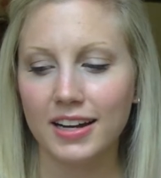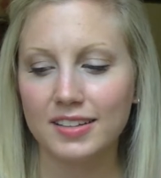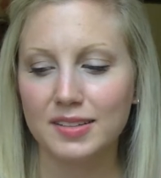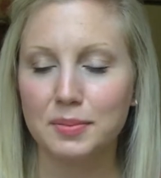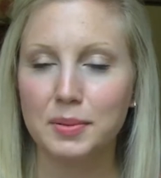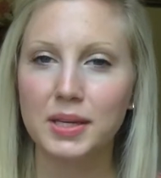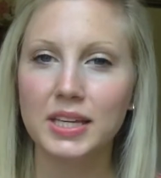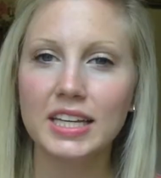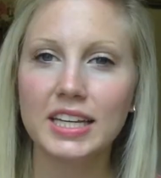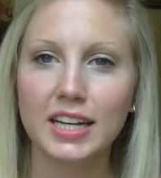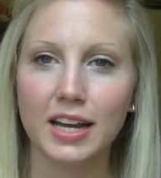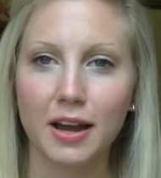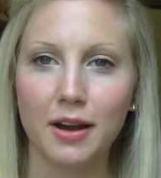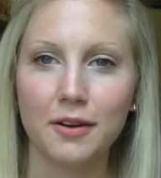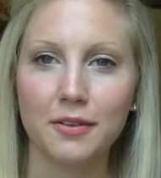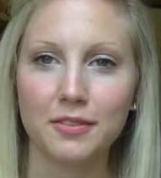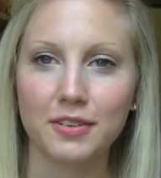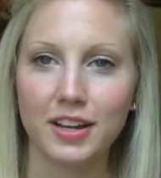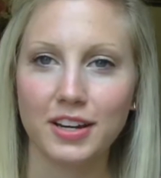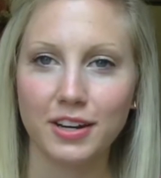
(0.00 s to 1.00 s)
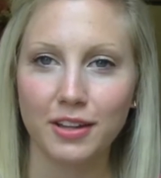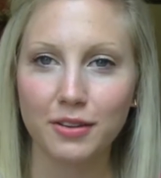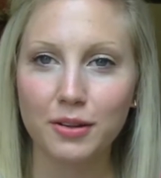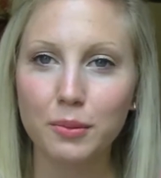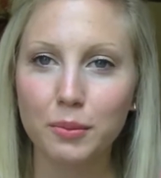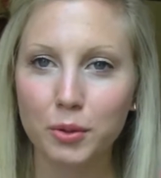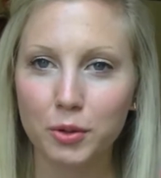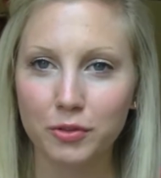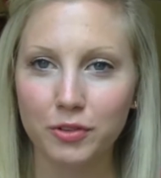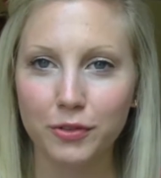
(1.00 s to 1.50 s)
Speaking of,
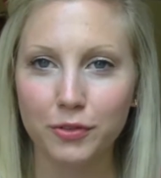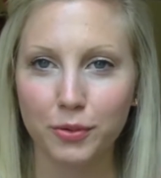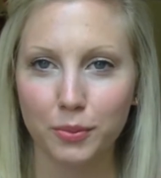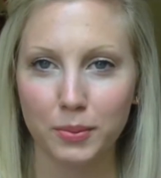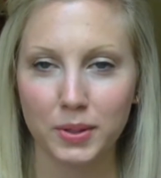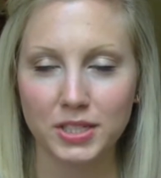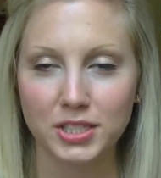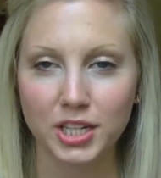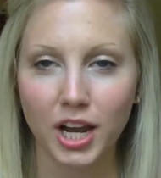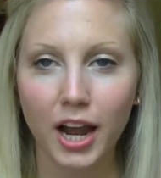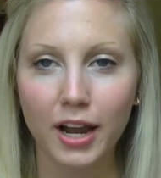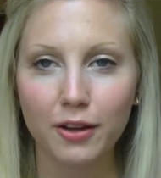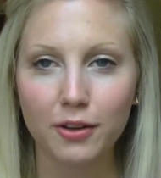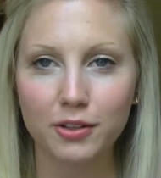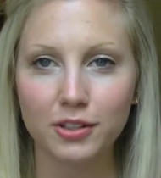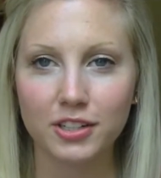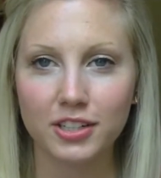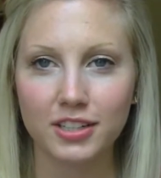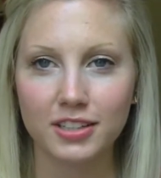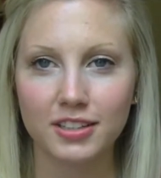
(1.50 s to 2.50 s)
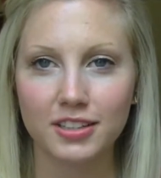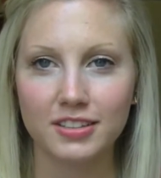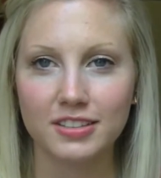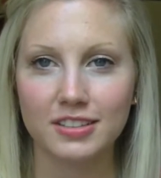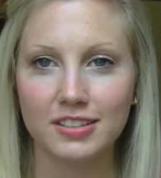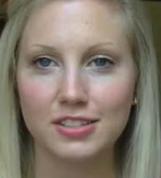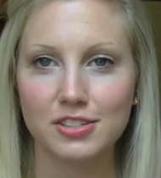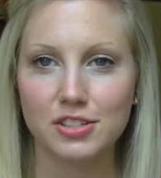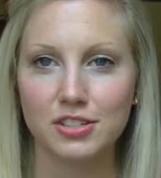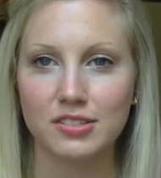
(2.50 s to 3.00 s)
another movie from my childhood,
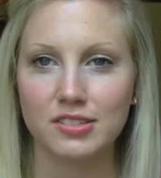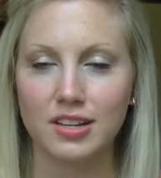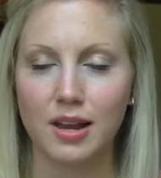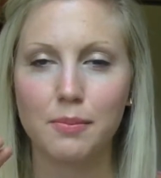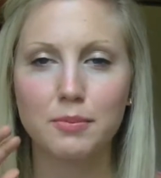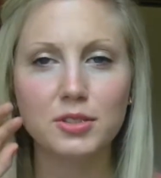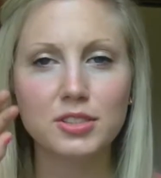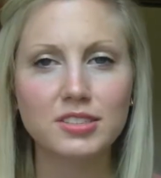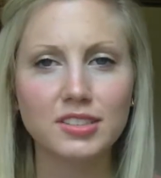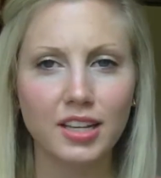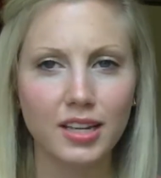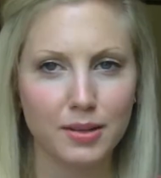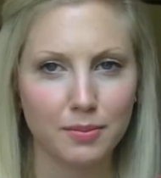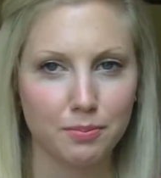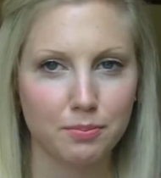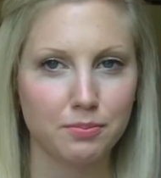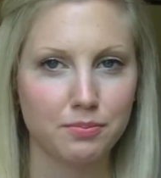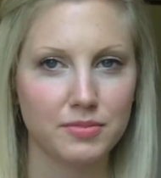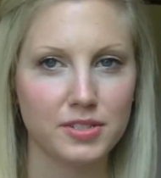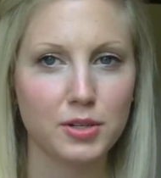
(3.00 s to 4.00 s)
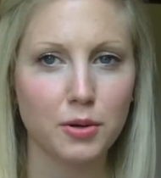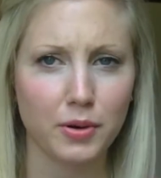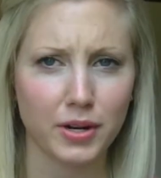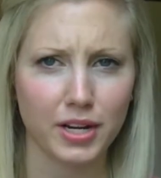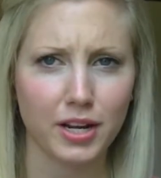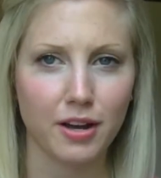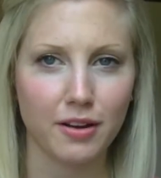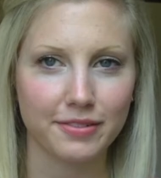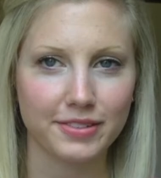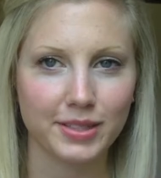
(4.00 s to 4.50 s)
this is just, I'm just like
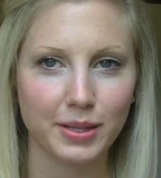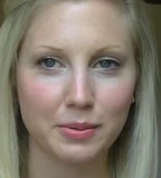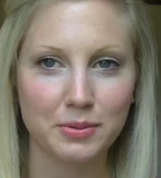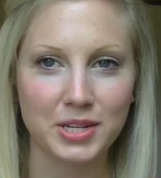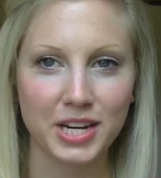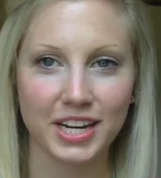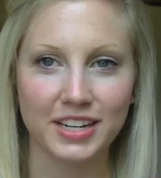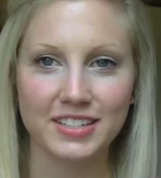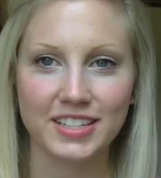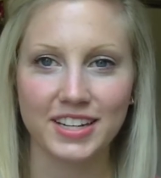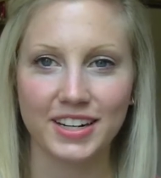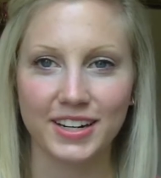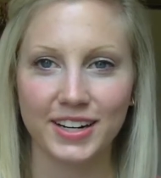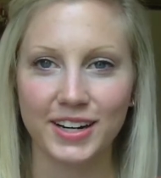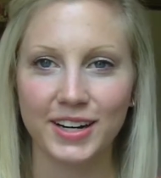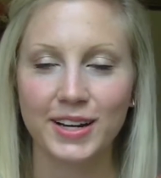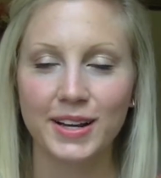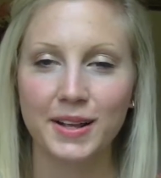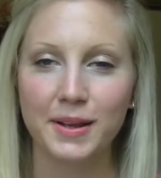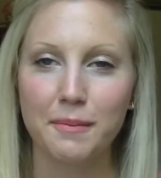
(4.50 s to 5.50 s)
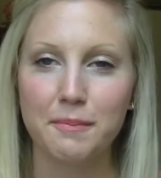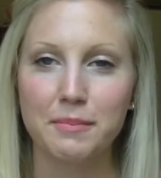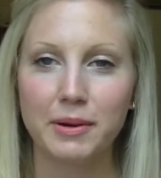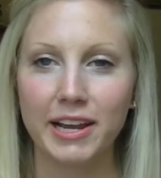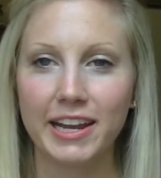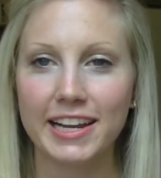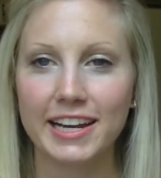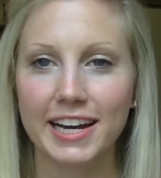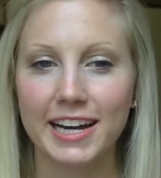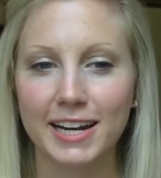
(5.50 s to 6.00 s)
going off subject here,
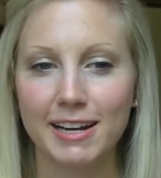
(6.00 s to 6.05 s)
but